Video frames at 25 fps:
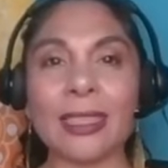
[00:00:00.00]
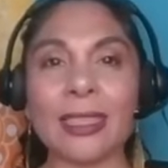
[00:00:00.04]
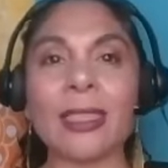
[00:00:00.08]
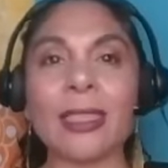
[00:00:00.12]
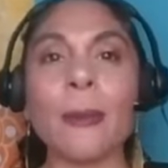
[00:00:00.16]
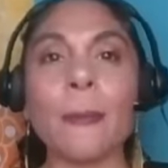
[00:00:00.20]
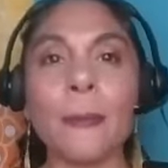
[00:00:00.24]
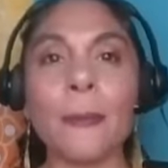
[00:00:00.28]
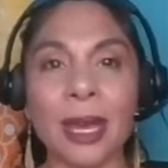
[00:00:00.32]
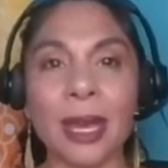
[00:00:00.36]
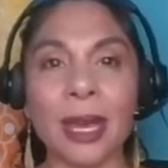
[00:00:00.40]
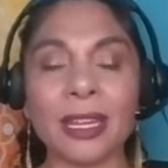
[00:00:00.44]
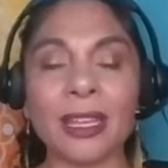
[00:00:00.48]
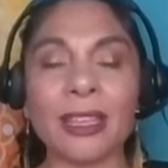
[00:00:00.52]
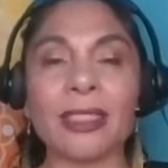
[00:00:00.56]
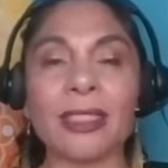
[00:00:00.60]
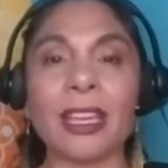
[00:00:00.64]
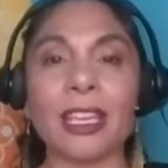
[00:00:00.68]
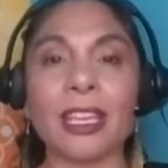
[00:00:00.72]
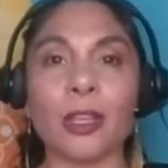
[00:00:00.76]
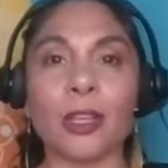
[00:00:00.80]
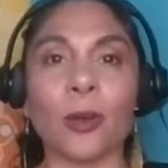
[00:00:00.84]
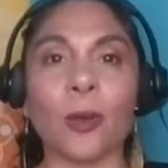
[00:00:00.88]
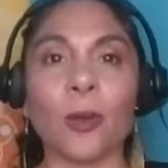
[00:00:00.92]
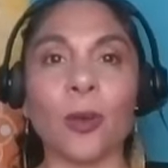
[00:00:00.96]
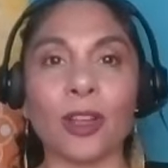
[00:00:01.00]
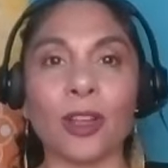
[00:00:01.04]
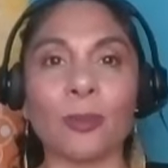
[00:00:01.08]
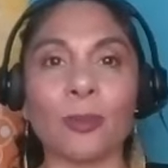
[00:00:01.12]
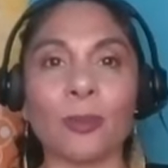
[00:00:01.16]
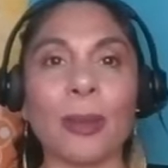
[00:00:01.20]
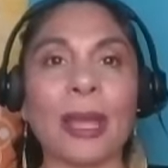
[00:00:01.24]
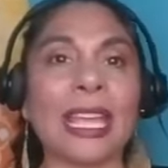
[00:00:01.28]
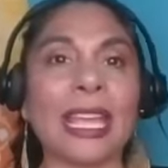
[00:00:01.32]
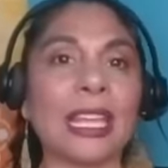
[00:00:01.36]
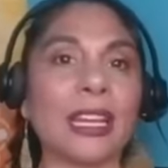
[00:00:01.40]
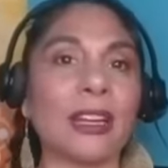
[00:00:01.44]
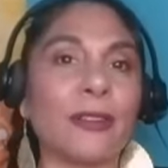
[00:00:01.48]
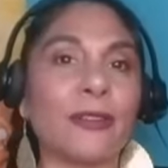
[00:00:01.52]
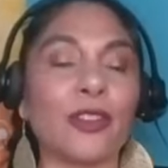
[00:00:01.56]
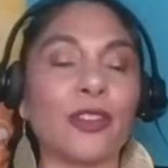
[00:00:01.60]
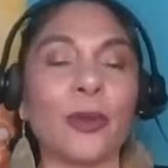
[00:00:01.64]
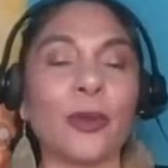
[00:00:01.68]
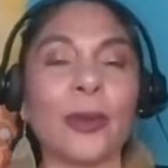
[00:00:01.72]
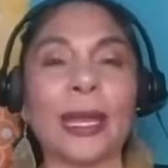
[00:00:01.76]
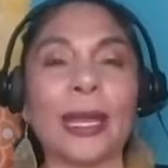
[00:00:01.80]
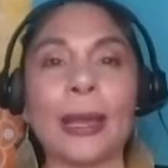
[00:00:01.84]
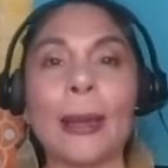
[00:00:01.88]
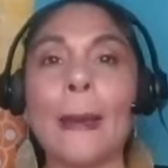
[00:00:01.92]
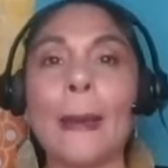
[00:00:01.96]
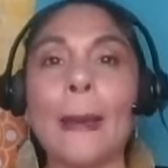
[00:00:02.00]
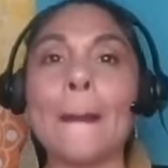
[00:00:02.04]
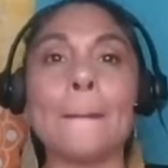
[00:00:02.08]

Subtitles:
the money that you're worth by interviewing